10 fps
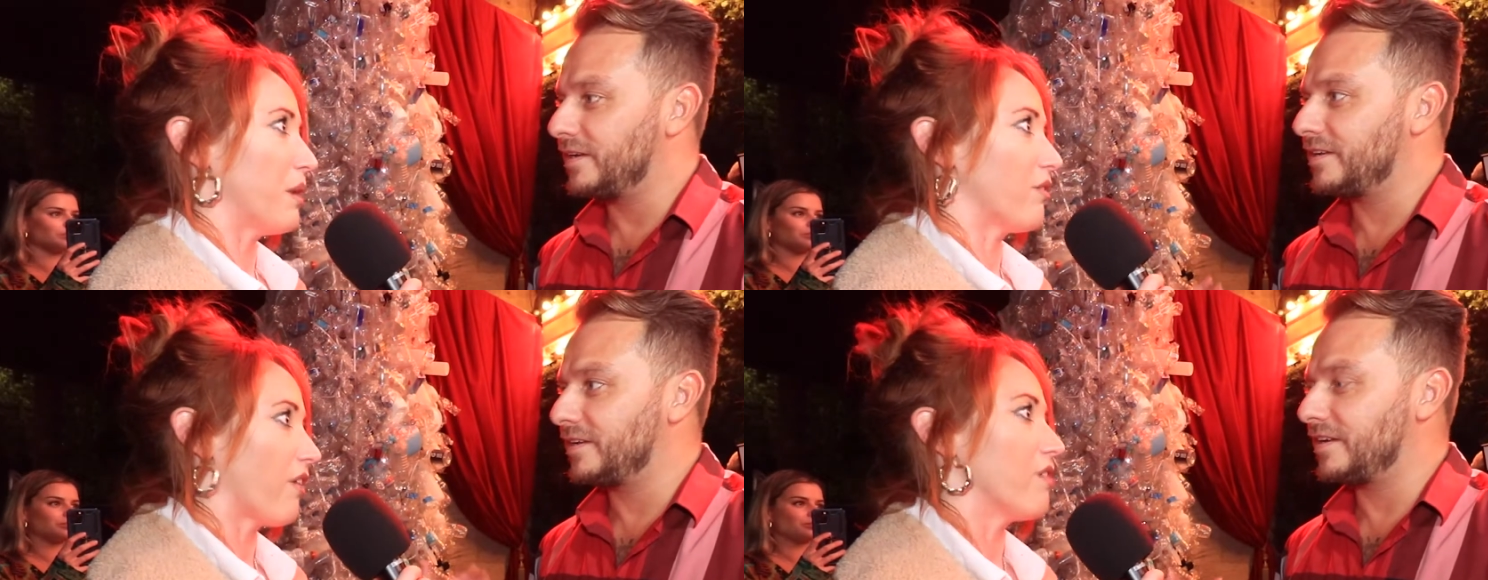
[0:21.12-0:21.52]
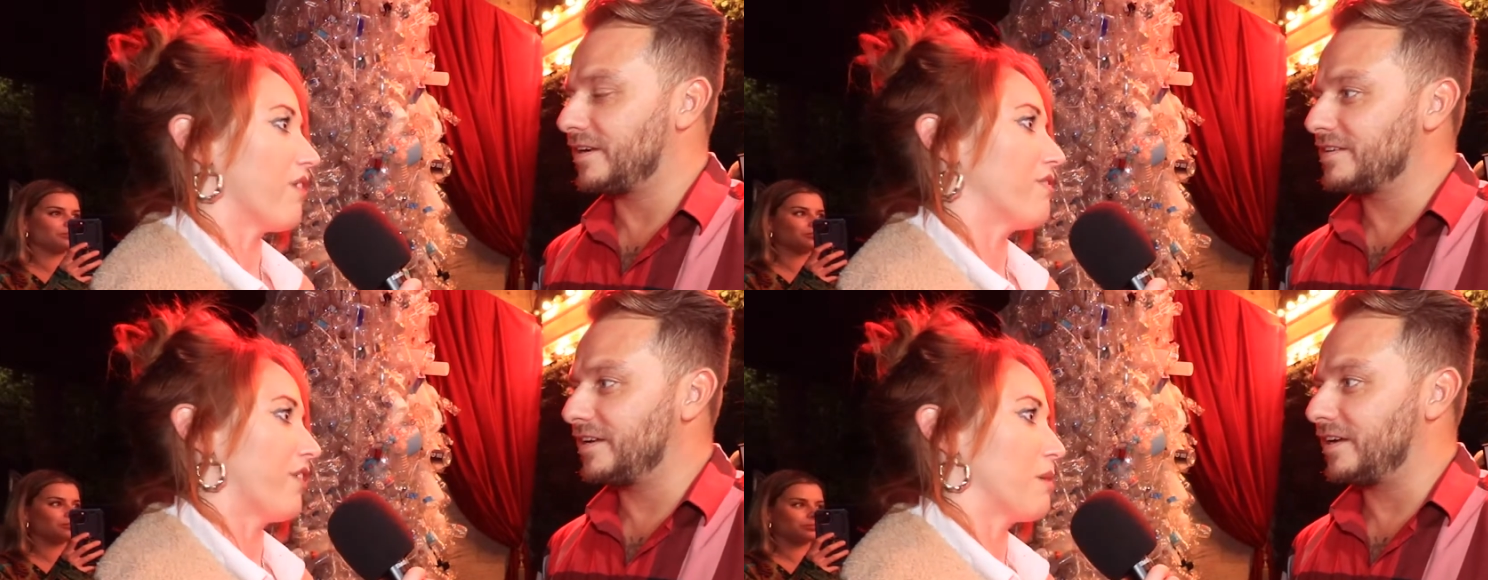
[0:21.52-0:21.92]
Speaker 1: being a very,
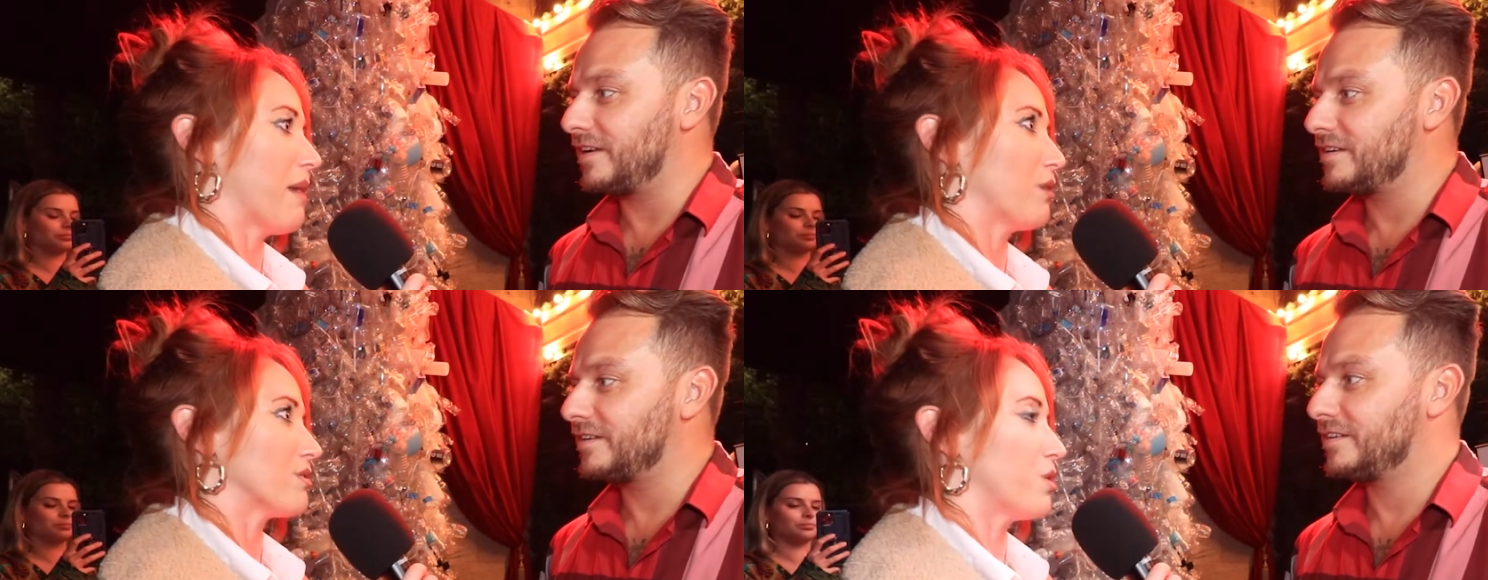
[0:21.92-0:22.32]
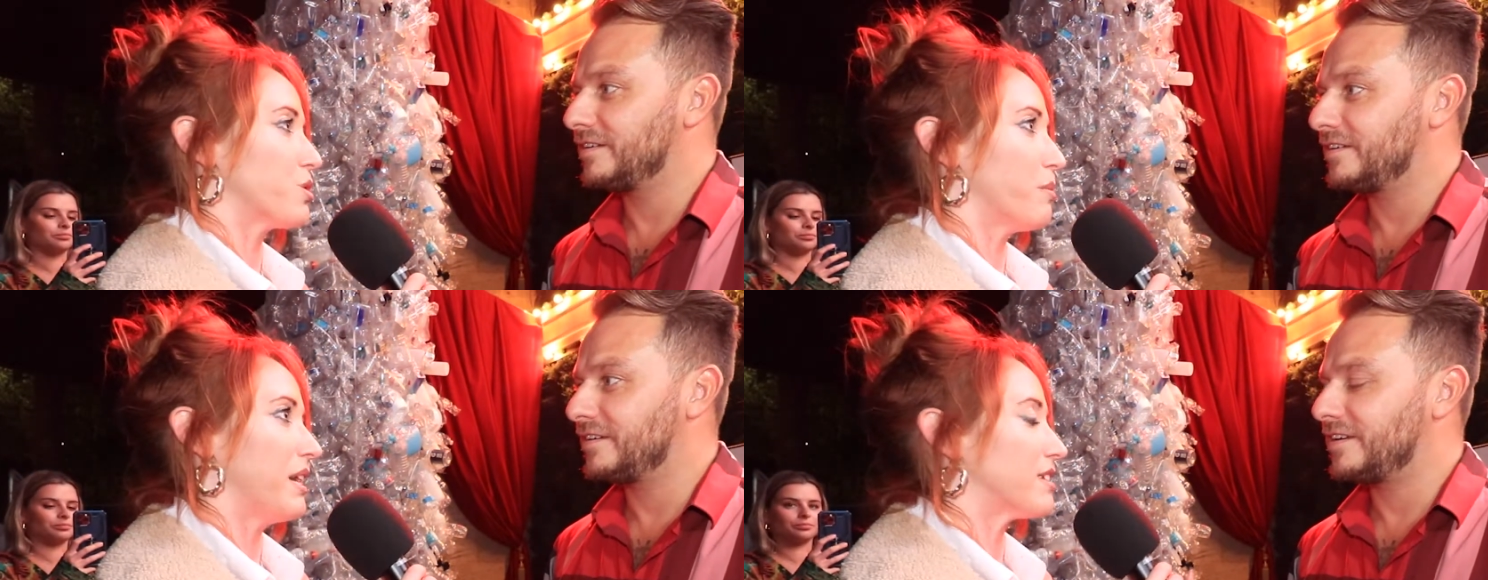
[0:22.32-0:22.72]
very funny man on
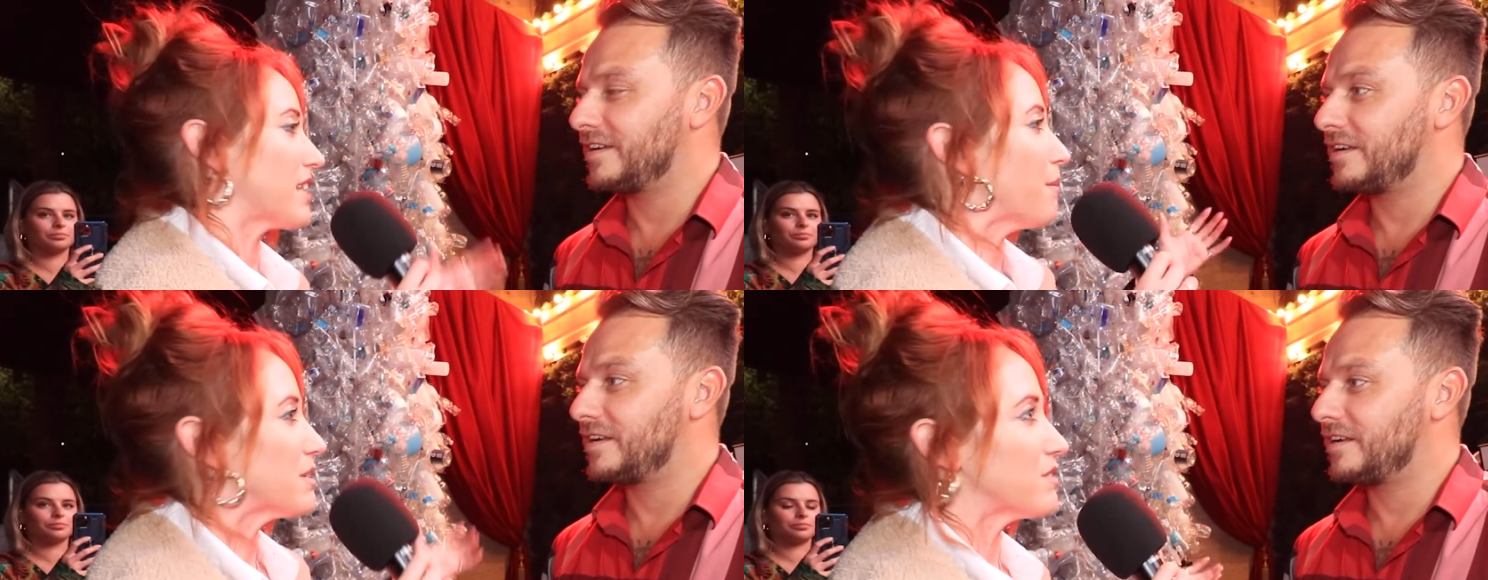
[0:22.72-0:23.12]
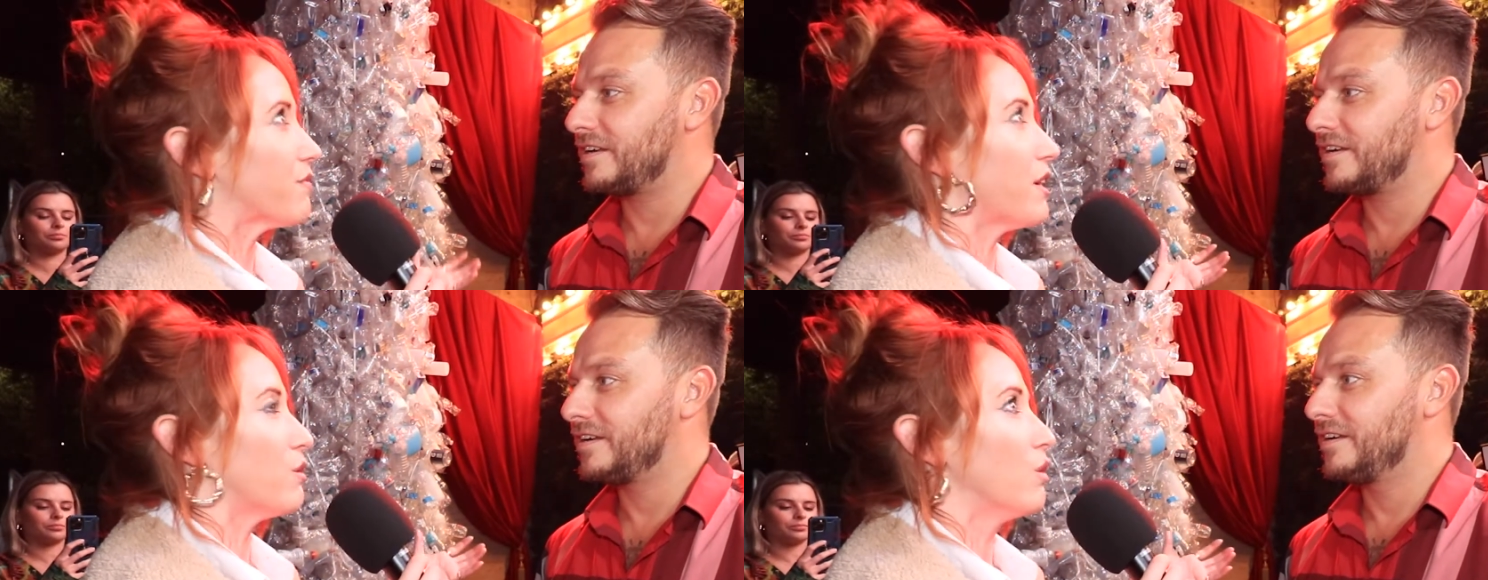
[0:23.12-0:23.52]
social media. So how did
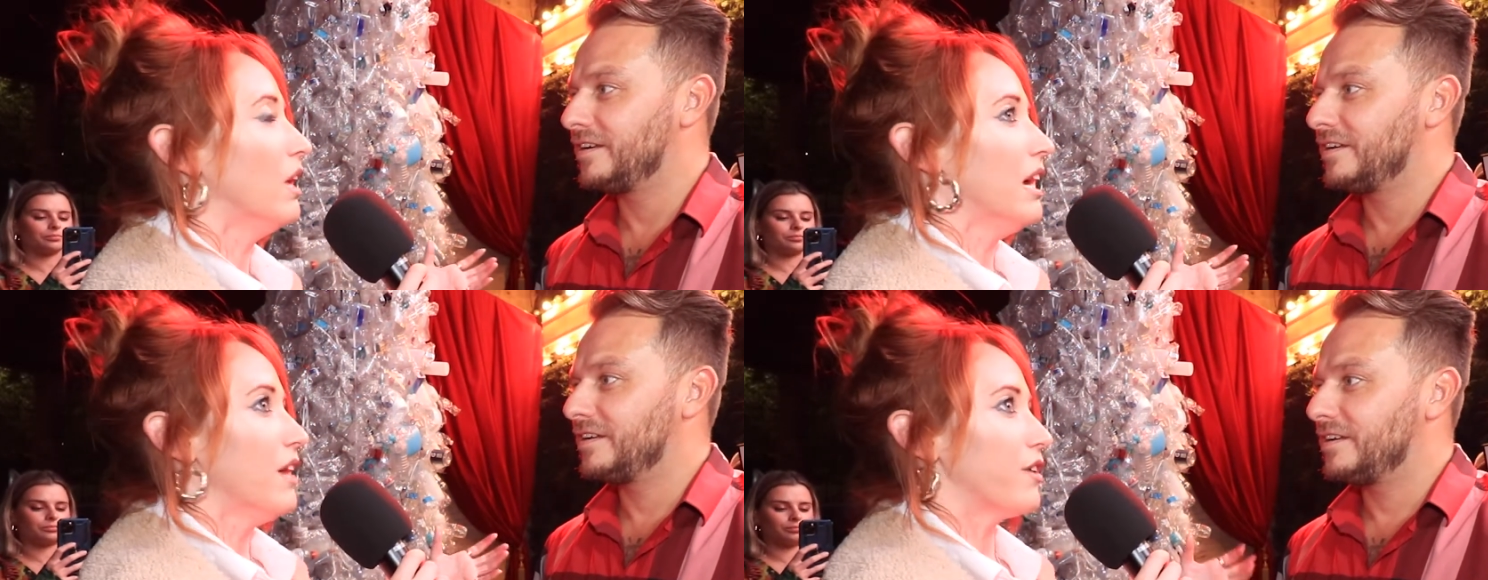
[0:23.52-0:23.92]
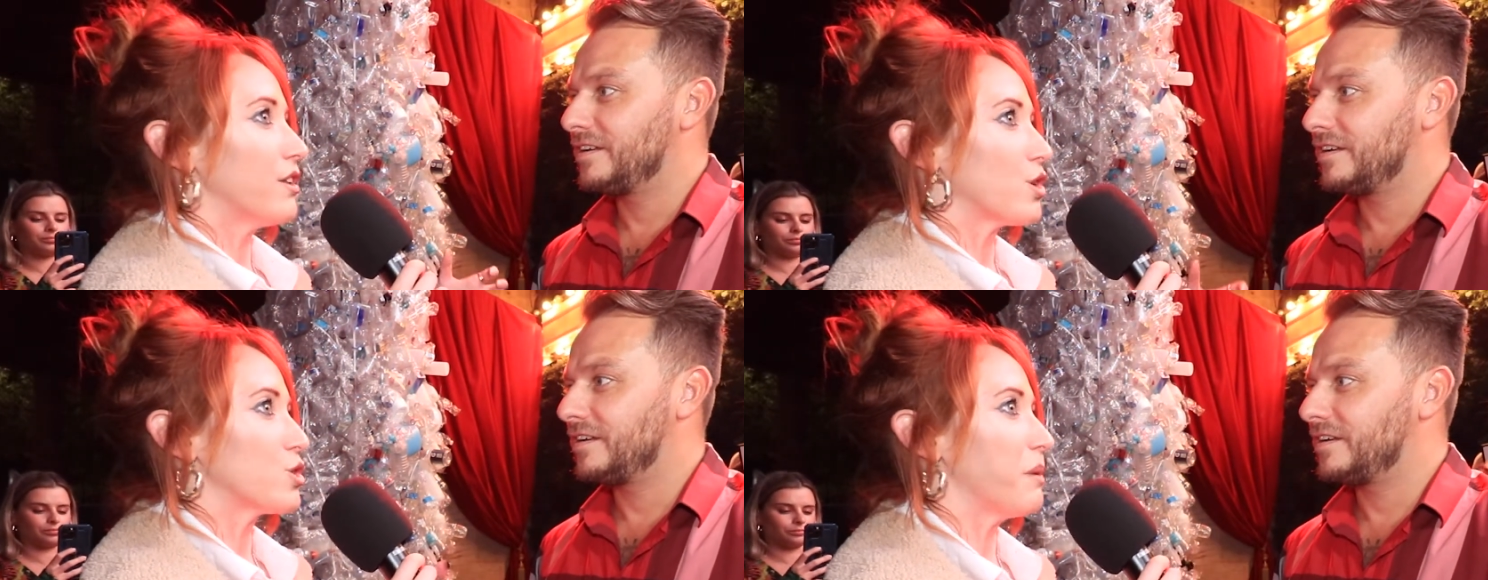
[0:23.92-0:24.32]
it feel
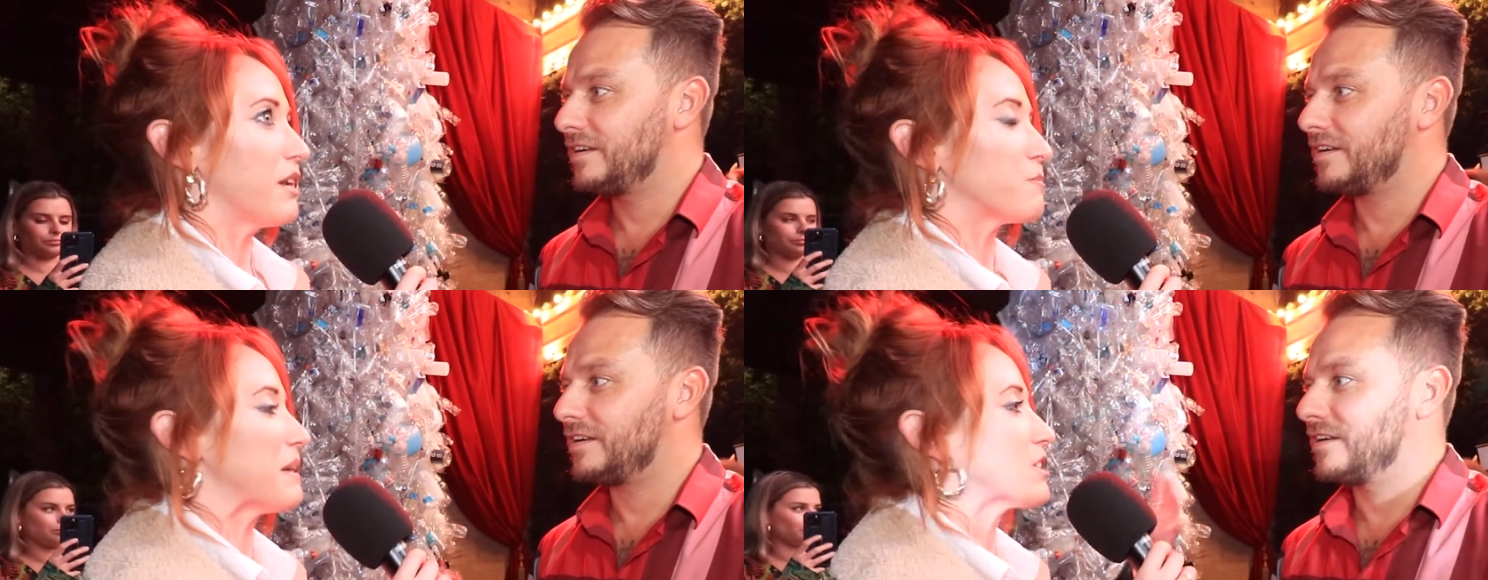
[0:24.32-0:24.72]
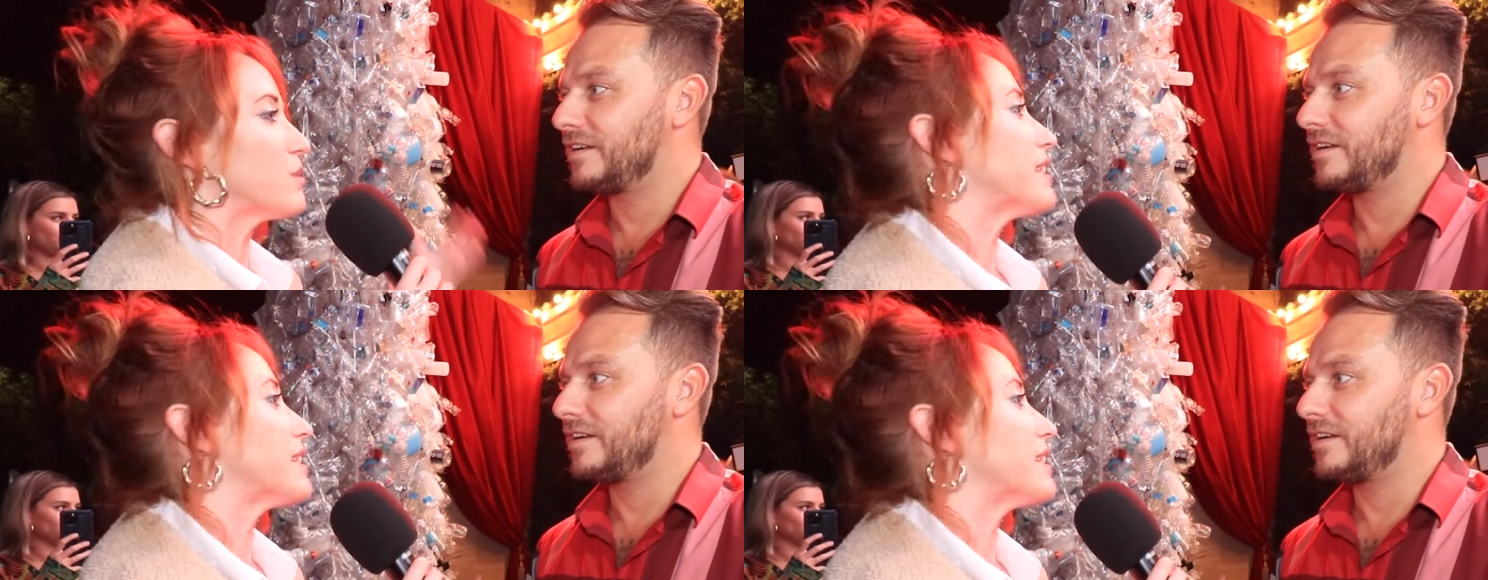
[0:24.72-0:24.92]
that social media is being so